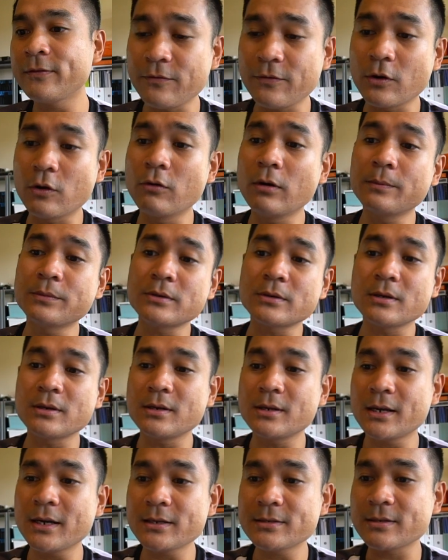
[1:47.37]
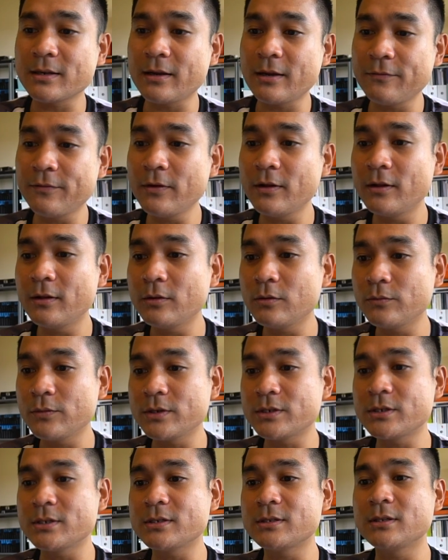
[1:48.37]
If you go up to the next level,
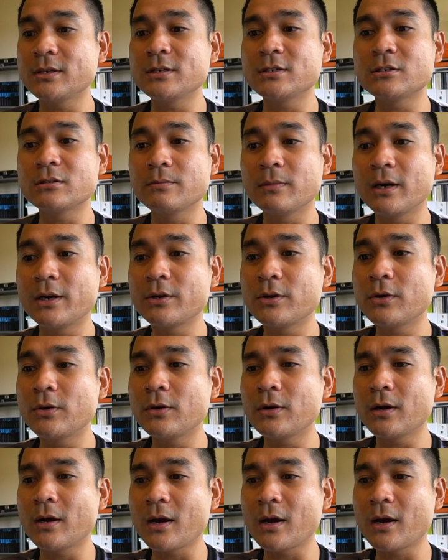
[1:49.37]
which is the Shimano